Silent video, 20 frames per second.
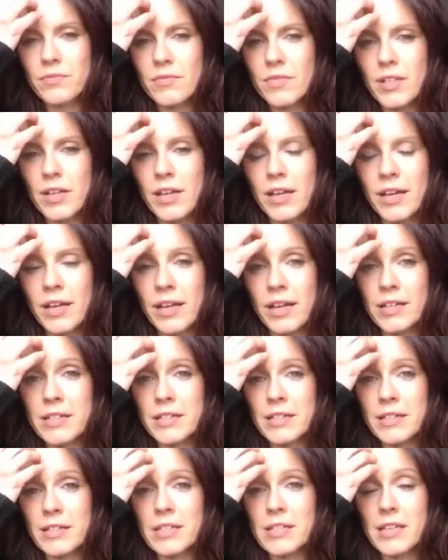and
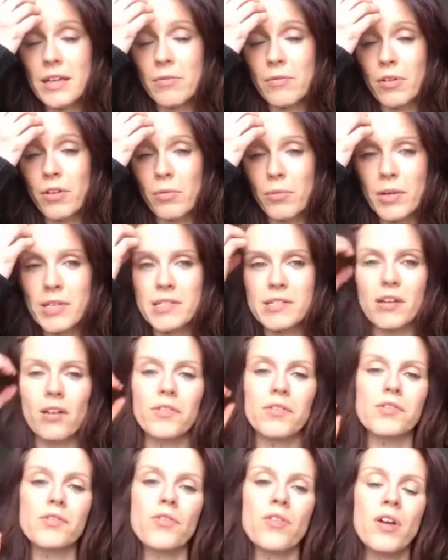uh, same with
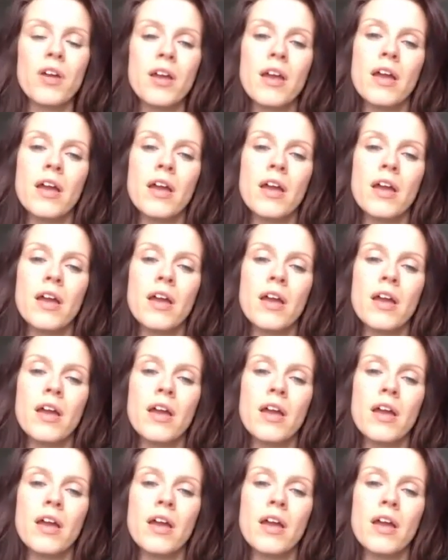myself so